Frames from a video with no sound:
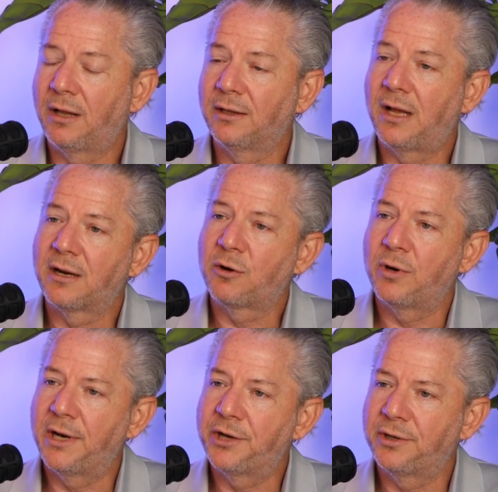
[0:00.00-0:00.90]
a lot of
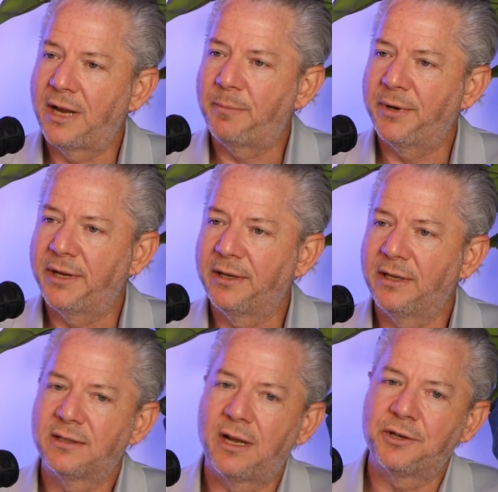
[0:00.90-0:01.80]
coordination
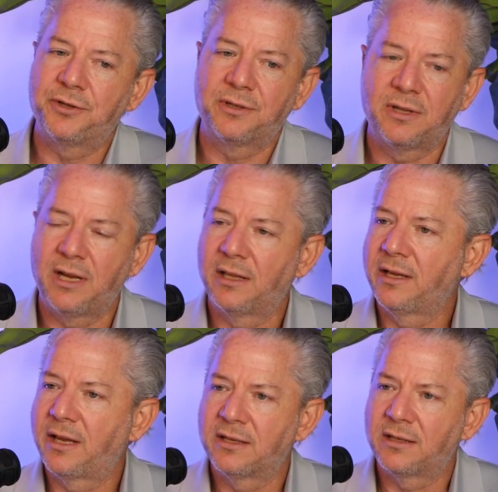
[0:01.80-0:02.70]
happening. It's not just the
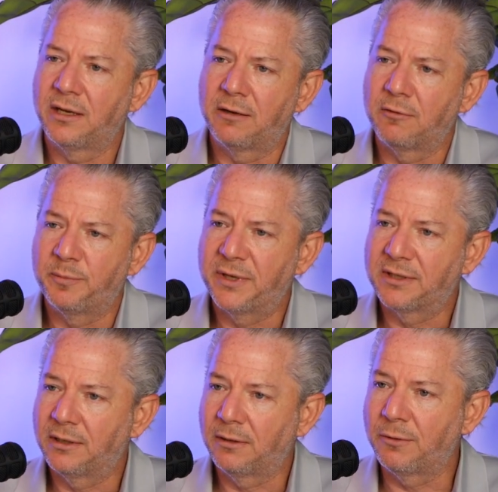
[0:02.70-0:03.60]
LA case study group
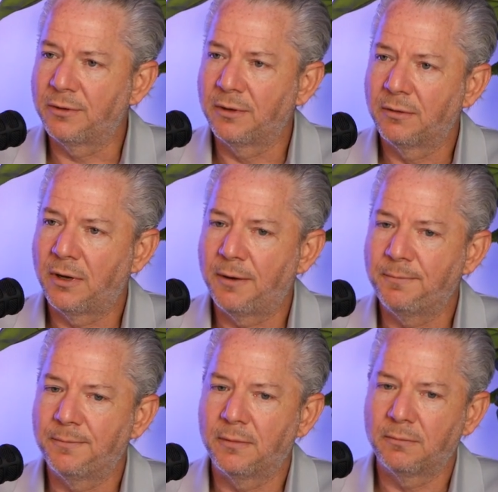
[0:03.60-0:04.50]
isn't alone.
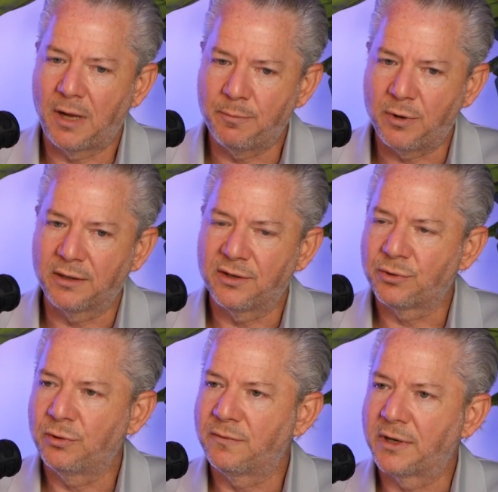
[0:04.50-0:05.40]
I brought
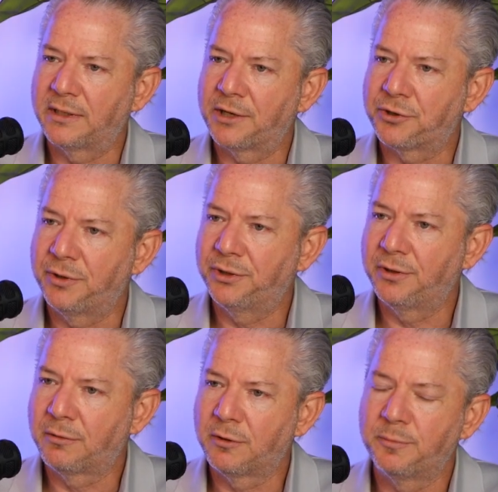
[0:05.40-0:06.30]
the School of Architecture
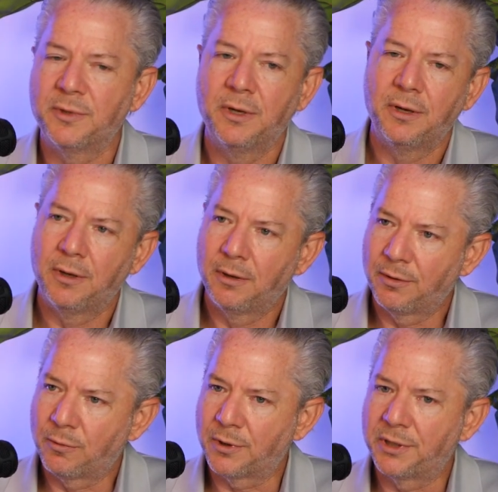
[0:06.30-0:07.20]
into the group.
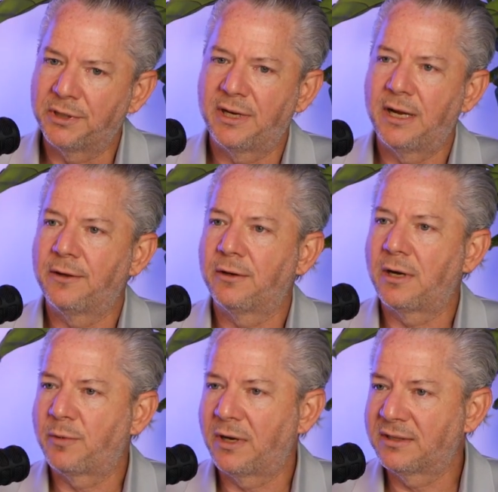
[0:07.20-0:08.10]
They're working
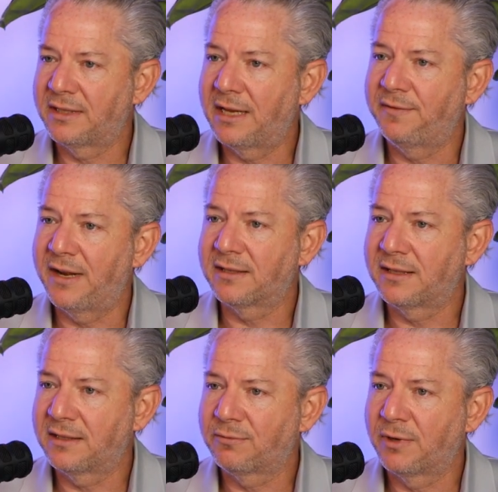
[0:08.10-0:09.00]
together. I brought
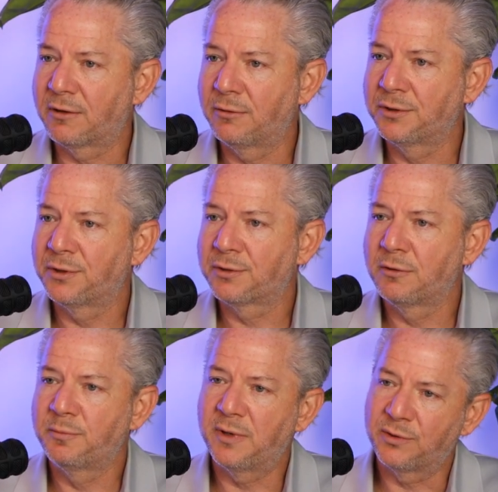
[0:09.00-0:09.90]
Steadfast, that's Rick
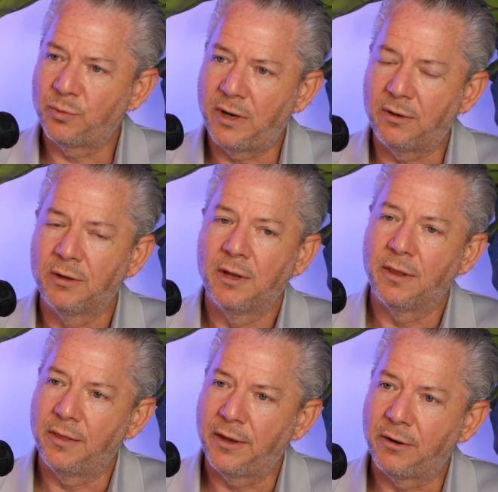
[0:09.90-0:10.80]
Caruso's group as well.
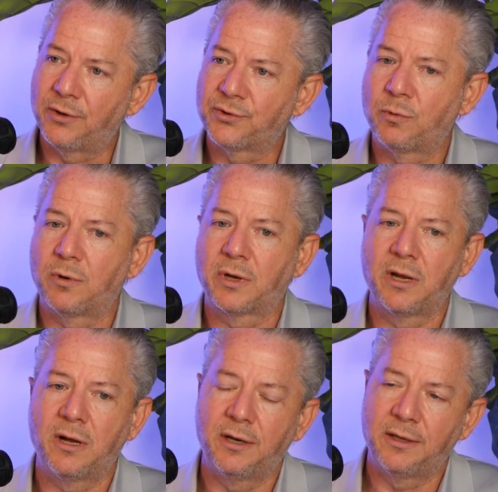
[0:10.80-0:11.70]
They're also
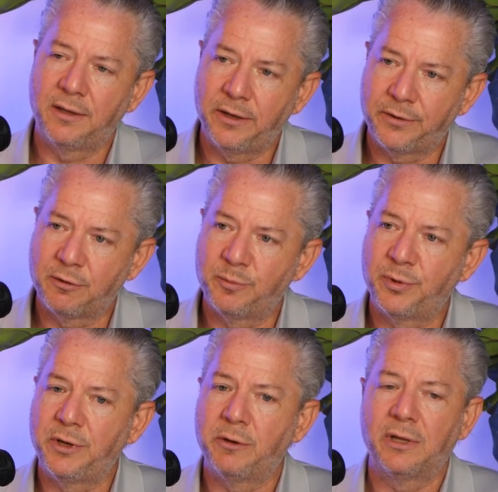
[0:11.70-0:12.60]
working on it. The other
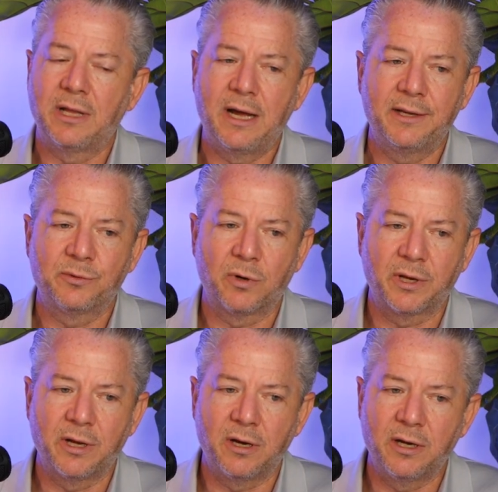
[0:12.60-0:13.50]
group with the ULI is
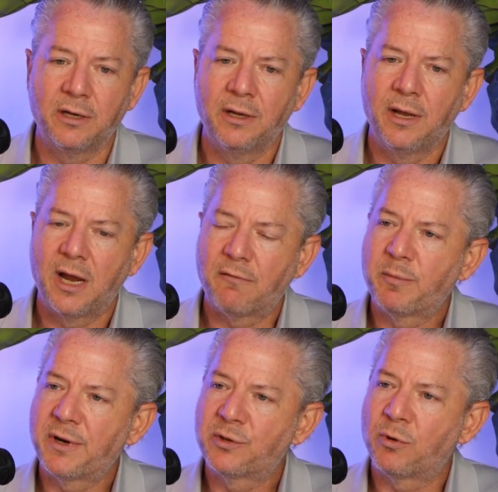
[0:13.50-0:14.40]
working on it.
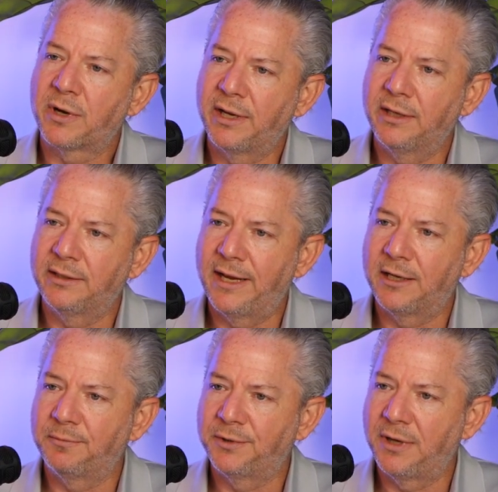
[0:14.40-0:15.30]
Everybody's working in
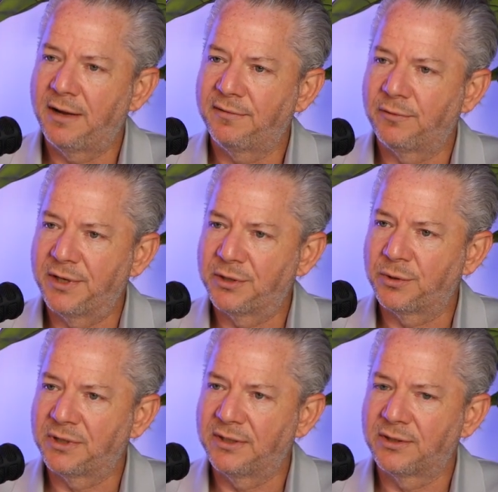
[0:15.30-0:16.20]
tandem to have
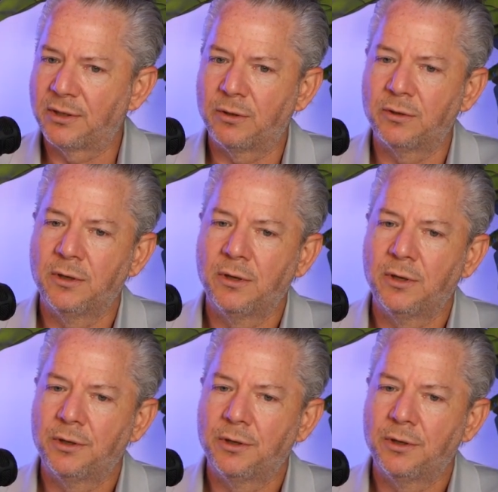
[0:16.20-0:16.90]
resources. So